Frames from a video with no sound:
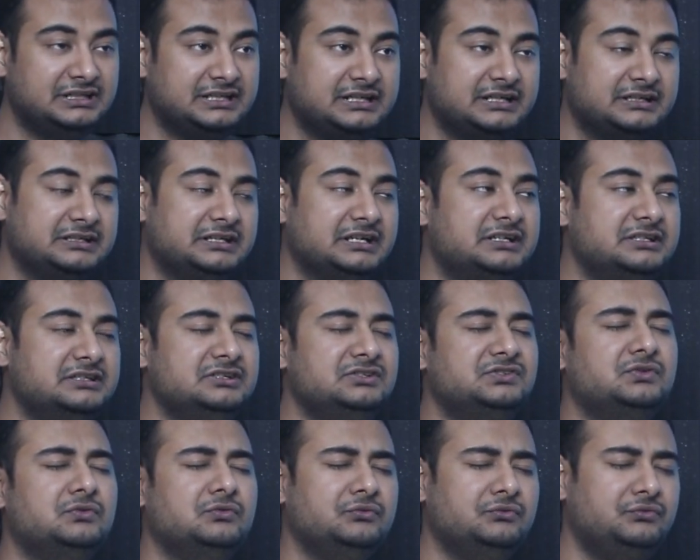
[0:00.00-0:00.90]
they can get
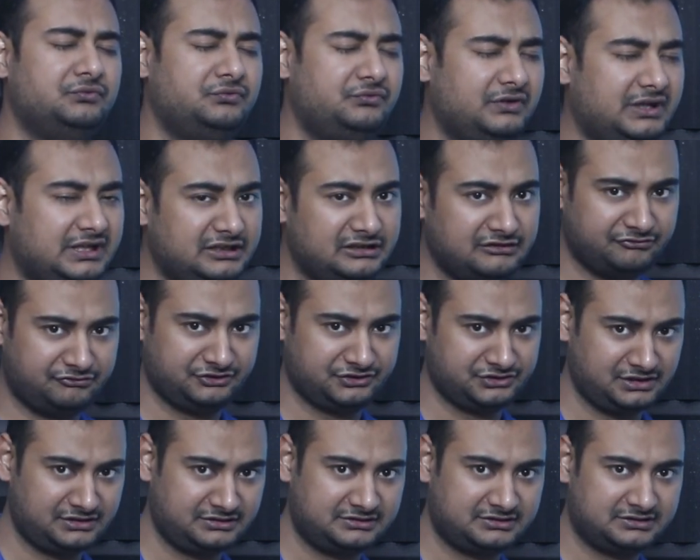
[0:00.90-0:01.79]
this very
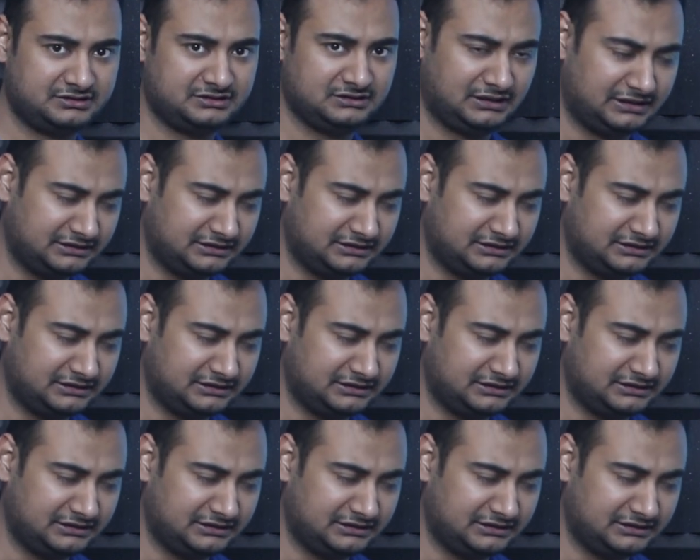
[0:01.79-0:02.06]
efficient